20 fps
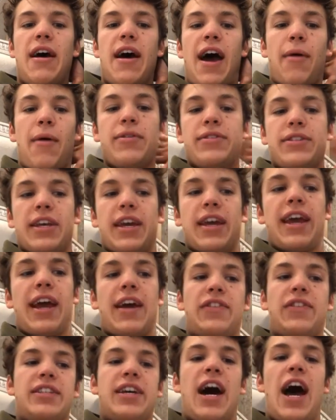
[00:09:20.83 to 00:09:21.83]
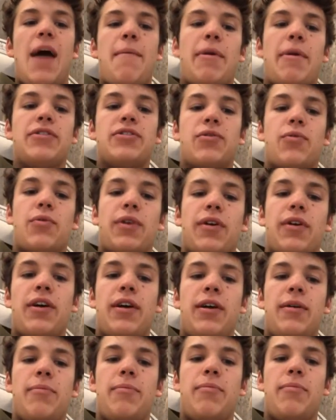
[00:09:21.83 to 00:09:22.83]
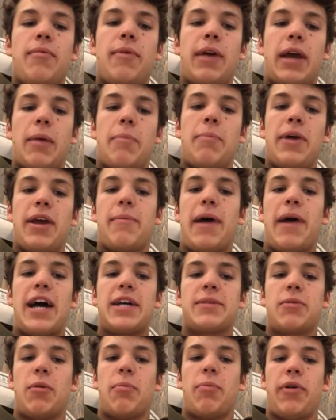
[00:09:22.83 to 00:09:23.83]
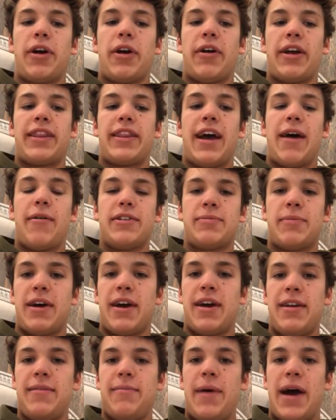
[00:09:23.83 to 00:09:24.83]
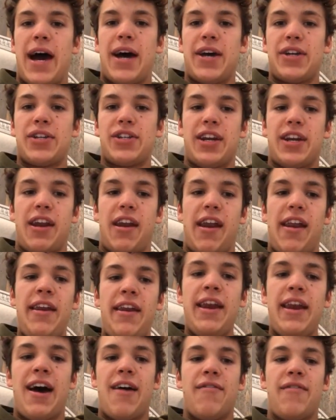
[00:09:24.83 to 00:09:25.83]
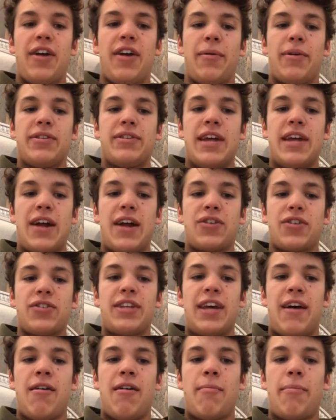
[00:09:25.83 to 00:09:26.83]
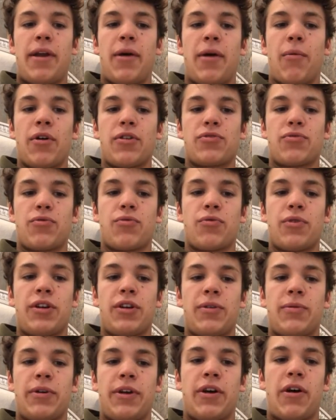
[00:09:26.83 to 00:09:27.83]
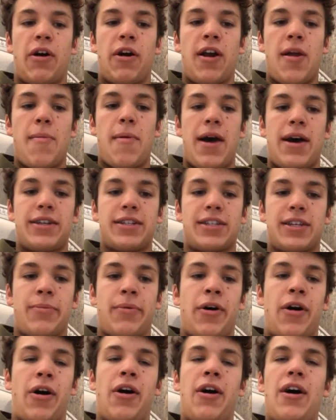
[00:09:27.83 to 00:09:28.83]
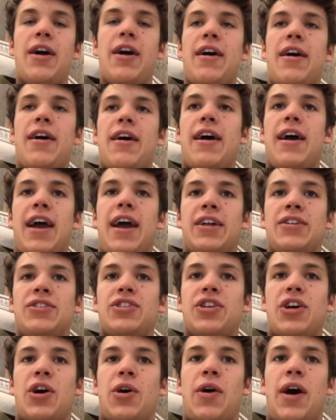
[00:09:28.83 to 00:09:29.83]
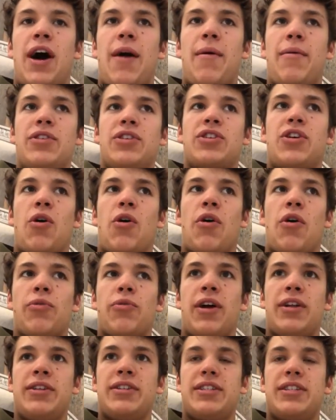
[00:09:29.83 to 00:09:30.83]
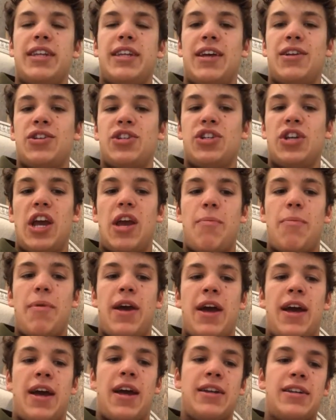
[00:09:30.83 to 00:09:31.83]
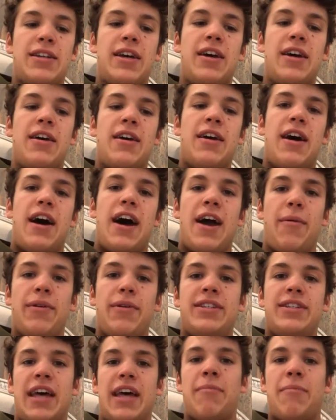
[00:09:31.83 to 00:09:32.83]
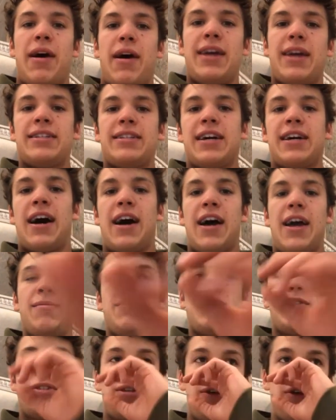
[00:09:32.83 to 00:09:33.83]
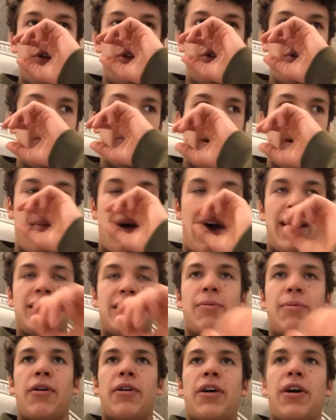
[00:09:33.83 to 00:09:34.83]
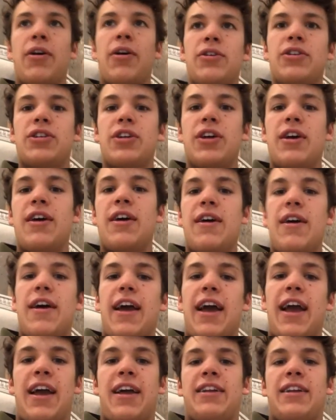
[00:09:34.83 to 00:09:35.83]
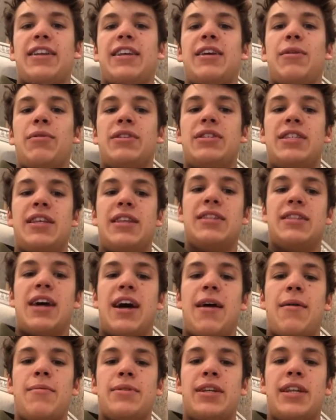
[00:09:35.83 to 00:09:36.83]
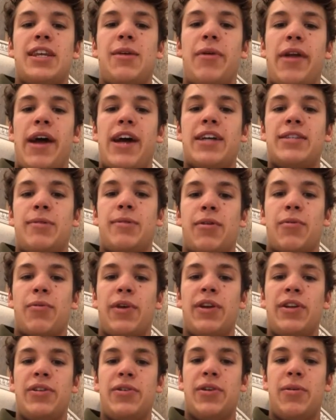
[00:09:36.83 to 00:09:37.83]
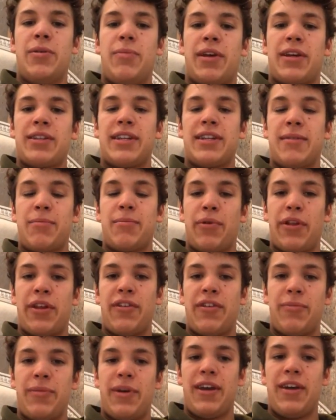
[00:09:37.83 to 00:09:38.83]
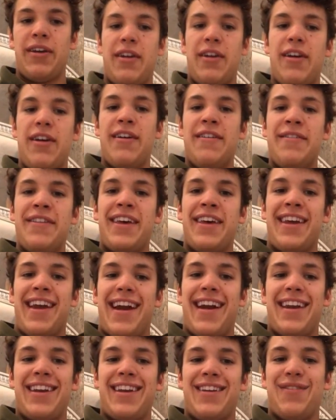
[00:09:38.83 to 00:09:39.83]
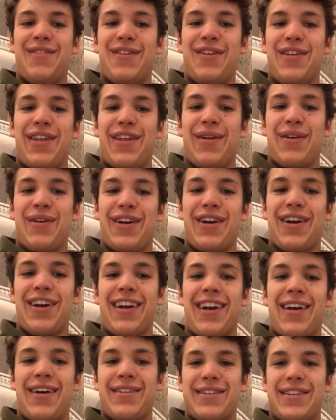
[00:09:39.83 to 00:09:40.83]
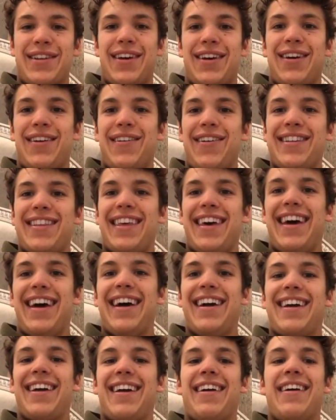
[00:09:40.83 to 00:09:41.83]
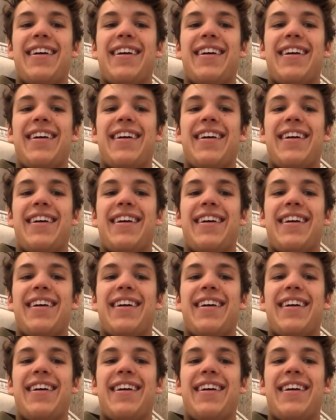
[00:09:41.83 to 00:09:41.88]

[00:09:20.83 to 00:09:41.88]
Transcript: I was like, at the time I was a really like a big basketball player. Like that was my passion, and I didn't have very much natural talent, but I worked really, really hard at basketball. And so I would just go on runs to stay in shape, and I would send my times to my basketball coach, and he would see the times and he would ask me to redo it because he didn't believe me. And I didn't even know they were good, and I was like, oh, what the heck?